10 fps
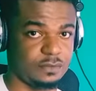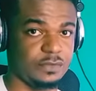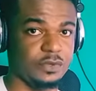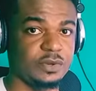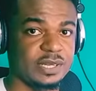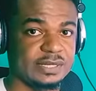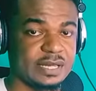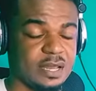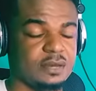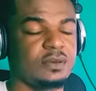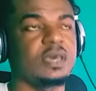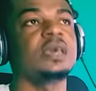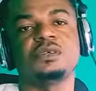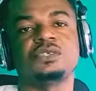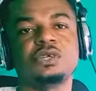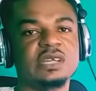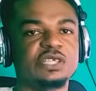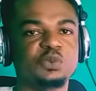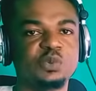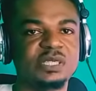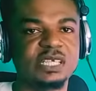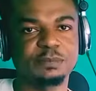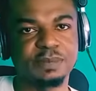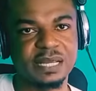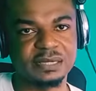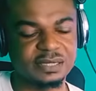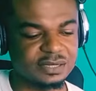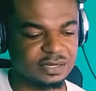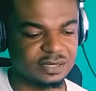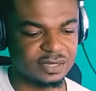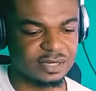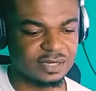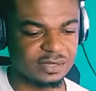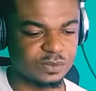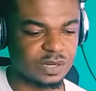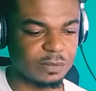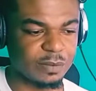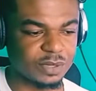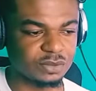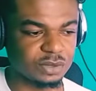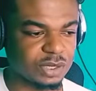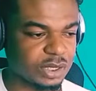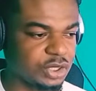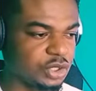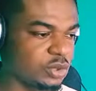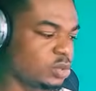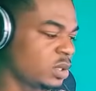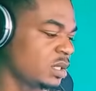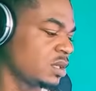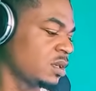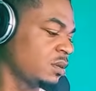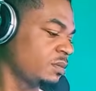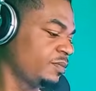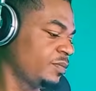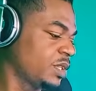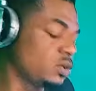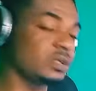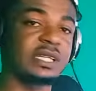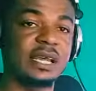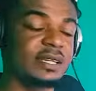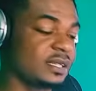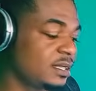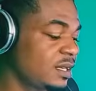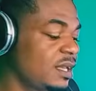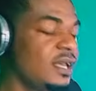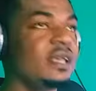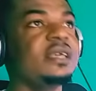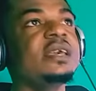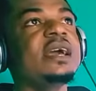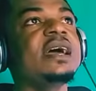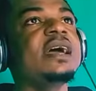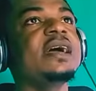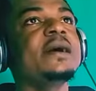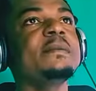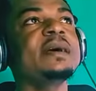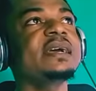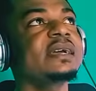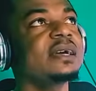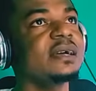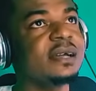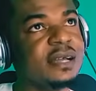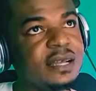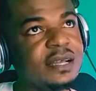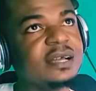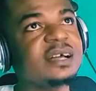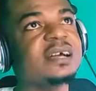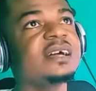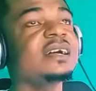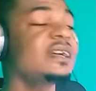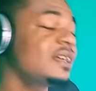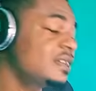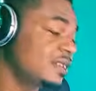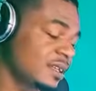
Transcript: you understand. Okay, so the sweetest part is what I'm about to teach you. Is it goes like this. Yeah, Becca.